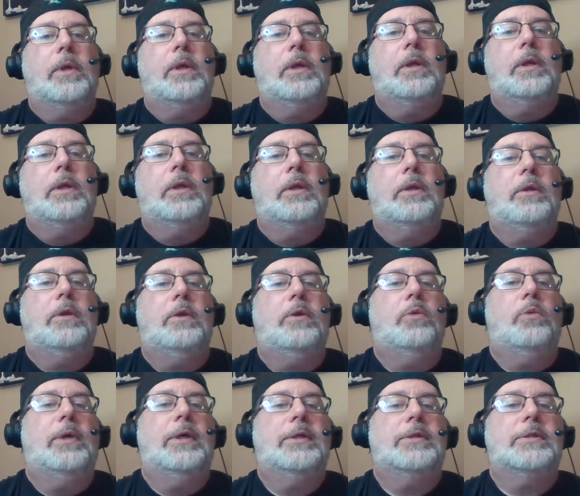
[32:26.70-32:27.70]
Made in
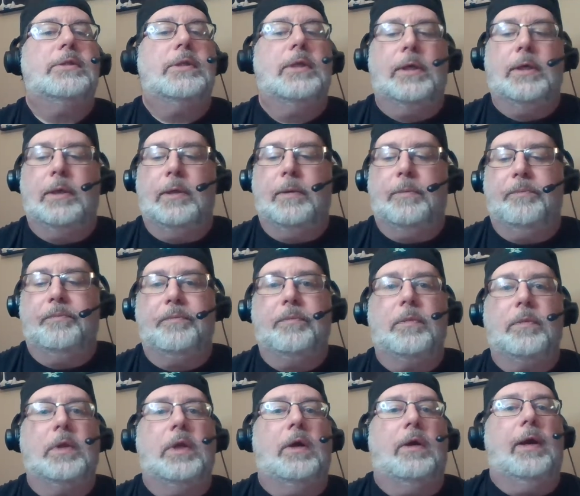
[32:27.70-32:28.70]
USA.
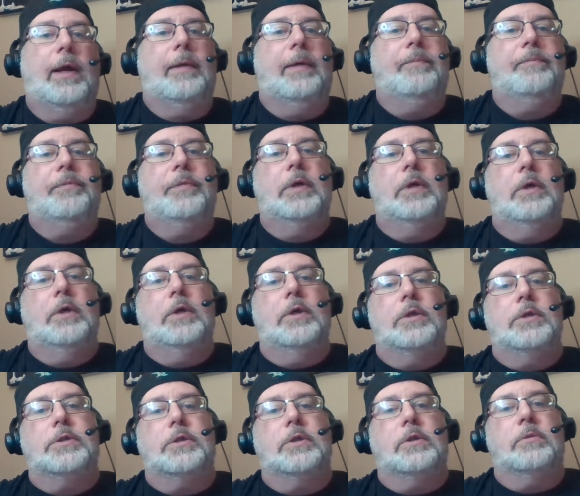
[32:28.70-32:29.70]
All right.
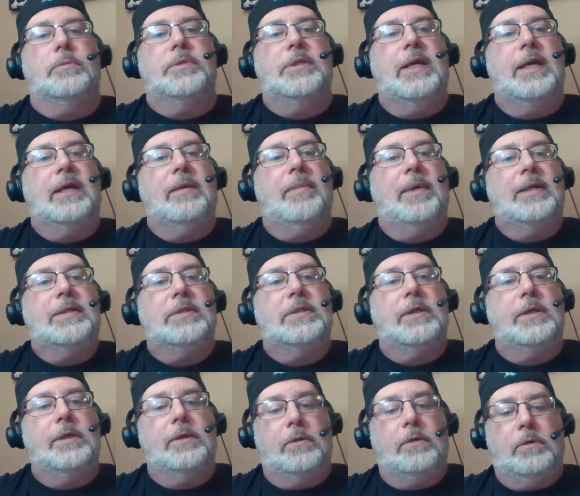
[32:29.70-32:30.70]
So I'm taking my
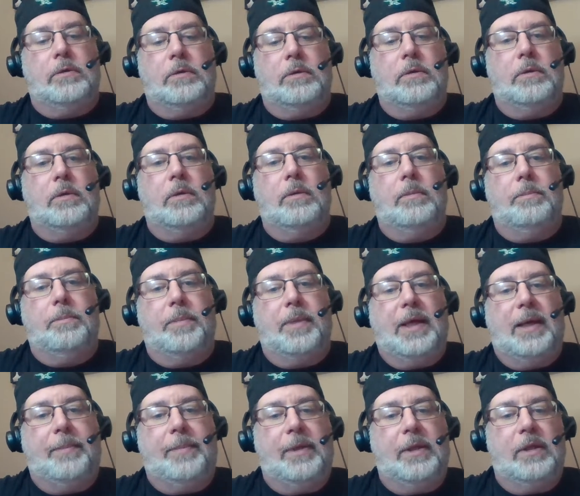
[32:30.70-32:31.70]
title,
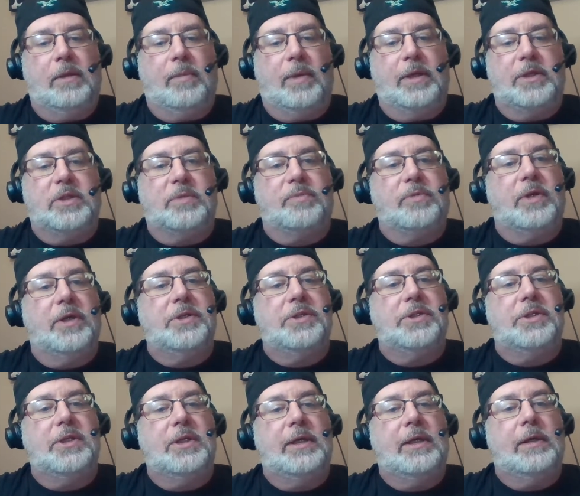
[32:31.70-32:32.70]
pop it into my
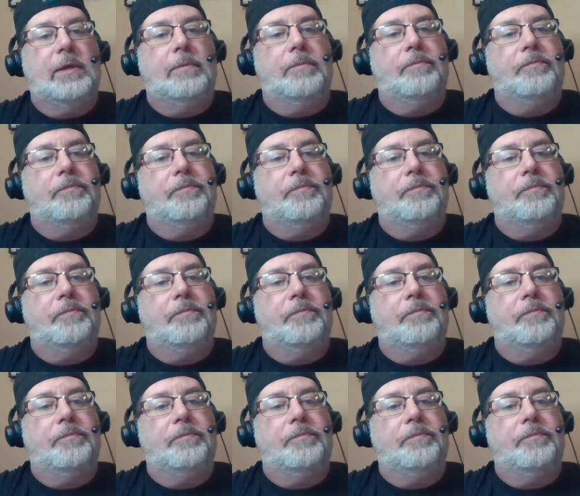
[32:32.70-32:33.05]
spreadsheet,